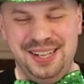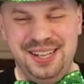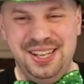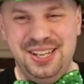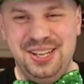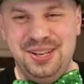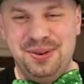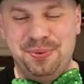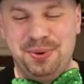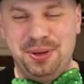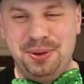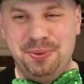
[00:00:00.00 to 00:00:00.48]

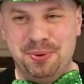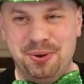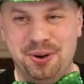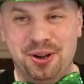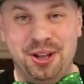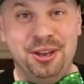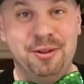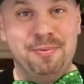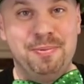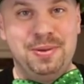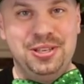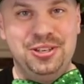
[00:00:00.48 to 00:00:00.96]
we were
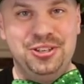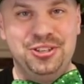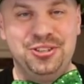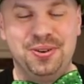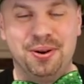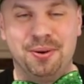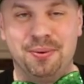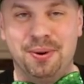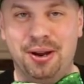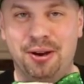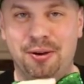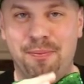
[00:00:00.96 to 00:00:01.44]
on the beach
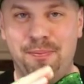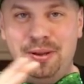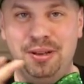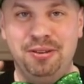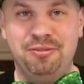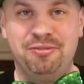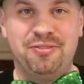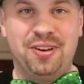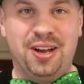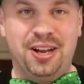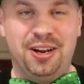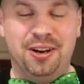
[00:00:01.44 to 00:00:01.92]
around a big
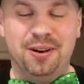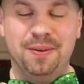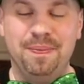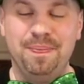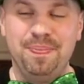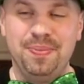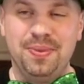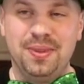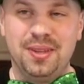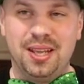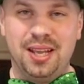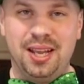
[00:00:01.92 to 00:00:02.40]
fire,
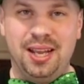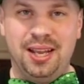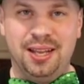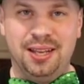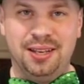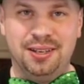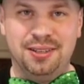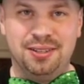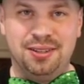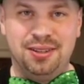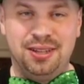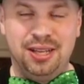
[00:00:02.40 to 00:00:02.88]

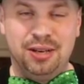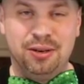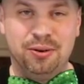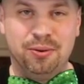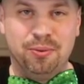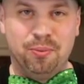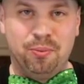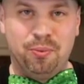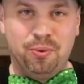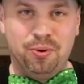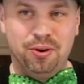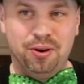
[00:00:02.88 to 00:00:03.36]
And there
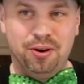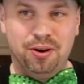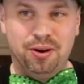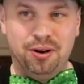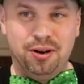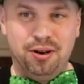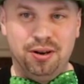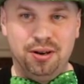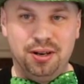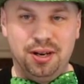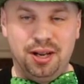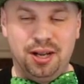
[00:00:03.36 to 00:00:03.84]

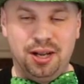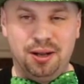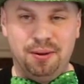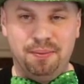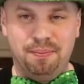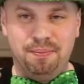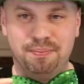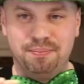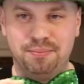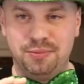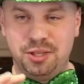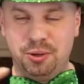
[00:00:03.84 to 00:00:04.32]
were,
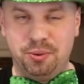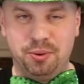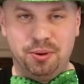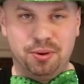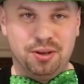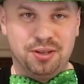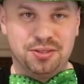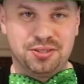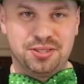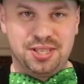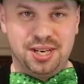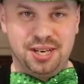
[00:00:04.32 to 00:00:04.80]
we were
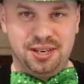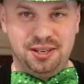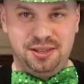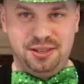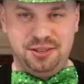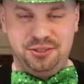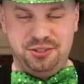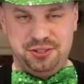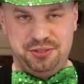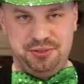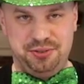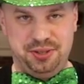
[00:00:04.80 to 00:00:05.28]
all standing
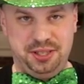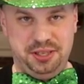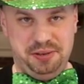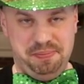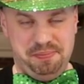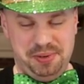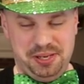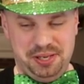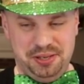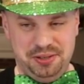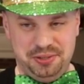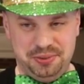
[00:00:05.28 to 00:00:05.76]
there just drinking
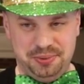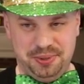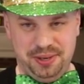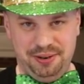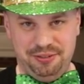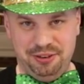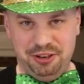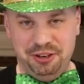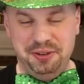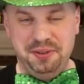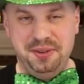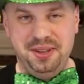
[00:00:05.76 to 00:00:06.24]
beers,
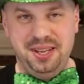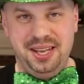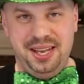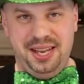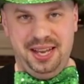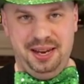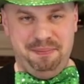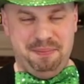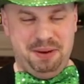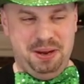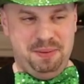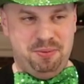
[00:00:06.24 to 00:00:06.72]
whatever.
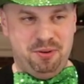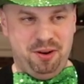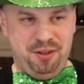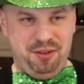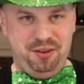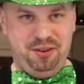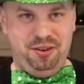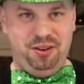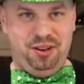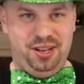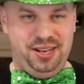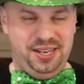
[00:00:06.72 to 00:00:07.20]
And my
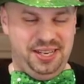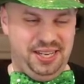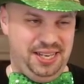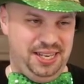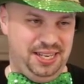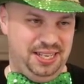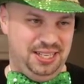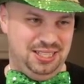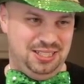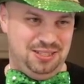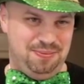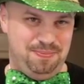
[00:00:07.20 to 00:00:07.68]
brother-in-law
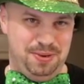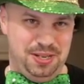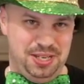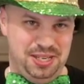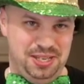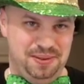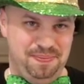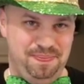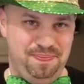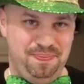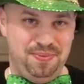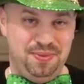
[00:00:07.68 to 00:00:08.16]
hands
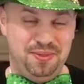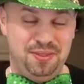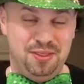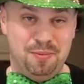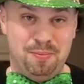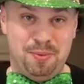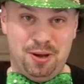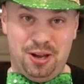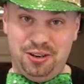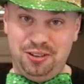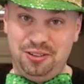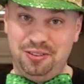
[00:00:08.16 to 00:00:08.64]
me the
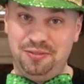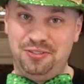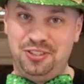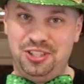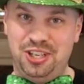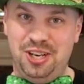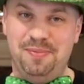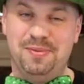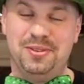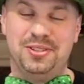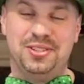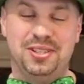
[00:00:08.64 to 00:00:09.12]
bottle of
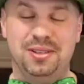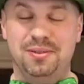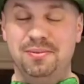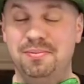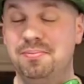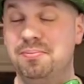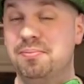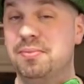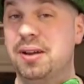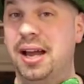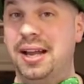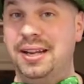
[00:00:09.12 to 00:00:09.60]

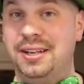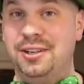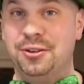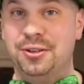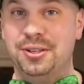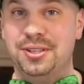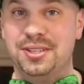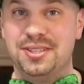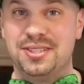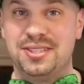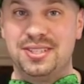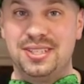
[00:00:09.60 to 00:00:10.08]
Jameson. I
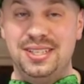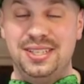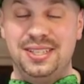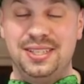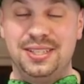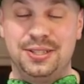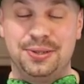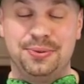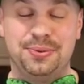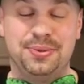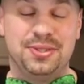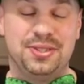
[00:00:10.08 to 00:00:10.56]
couldn't see
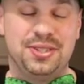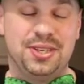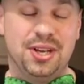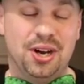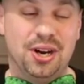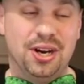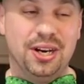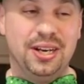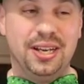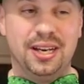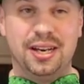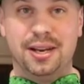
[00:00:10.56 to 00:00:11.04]
because it was
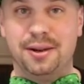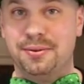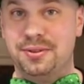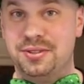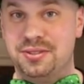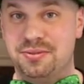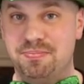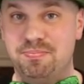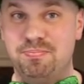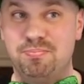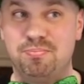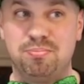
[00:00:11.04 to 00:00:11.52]
dark and I
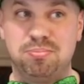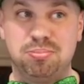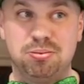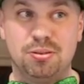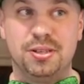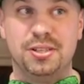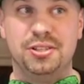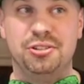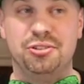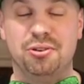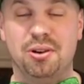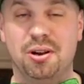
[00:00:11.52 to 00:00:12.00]
was
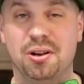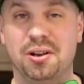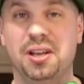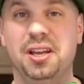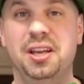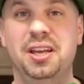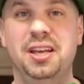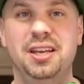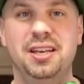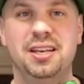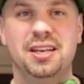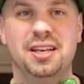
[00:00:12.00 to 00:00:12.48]
pretty drunk.
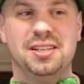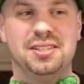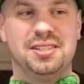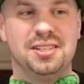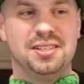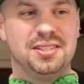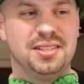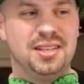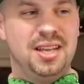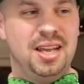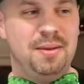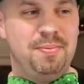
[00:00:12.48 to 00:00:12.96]
And
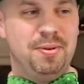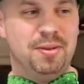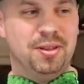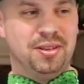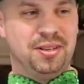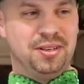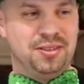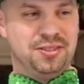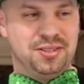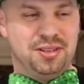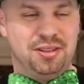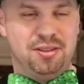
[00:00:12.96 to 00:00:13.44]
says, "Hey, Bill,
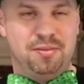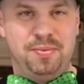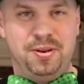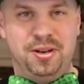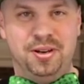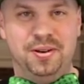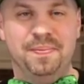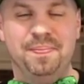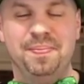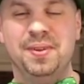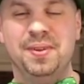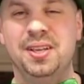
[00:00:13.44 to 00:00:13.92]
here's another
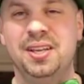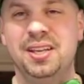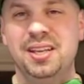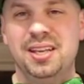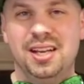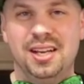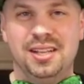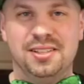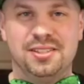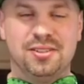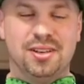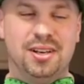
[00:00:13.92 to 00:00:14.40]
beer."
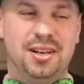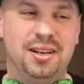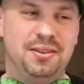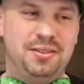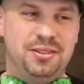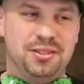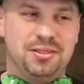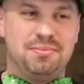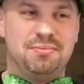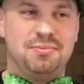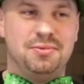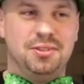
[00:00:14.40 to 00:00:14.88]
And so I
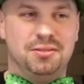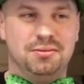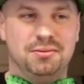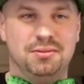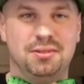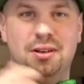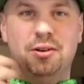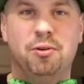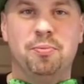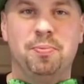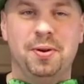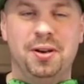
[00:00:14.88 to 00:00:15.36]
just,
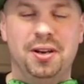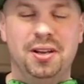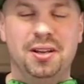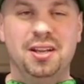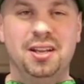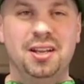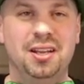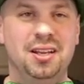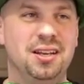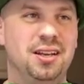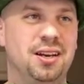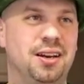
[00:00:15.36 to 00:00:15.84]
I open it
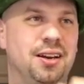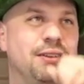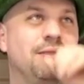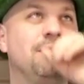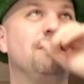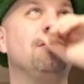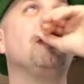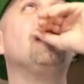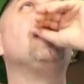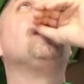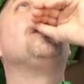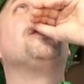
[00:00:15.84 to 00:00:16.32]
and I
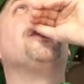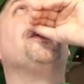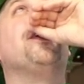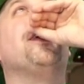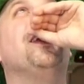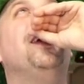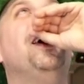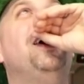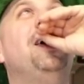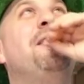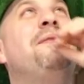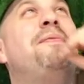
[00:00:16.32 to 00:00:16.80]
turn
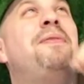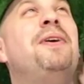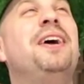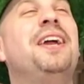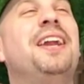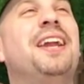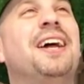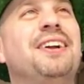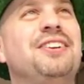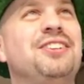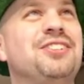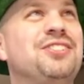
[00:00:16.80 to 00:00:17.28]
it up
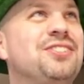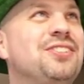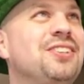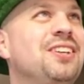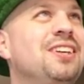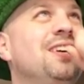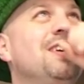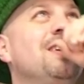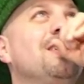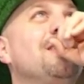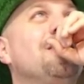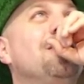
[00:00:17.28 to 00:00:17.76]
and I just
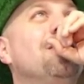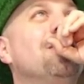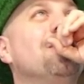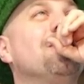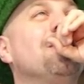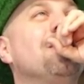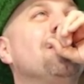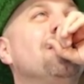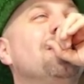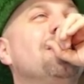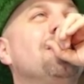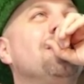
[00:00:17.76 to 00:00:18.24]
go,
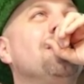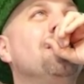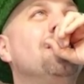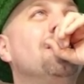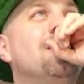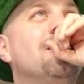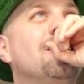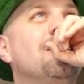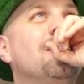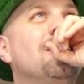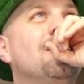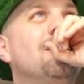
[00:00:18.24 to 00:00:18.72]

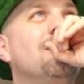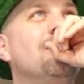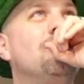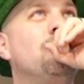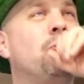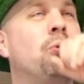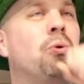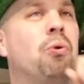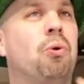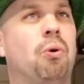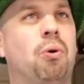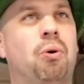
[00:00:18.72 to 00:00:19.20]

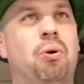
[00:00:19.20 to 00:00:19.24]
oh.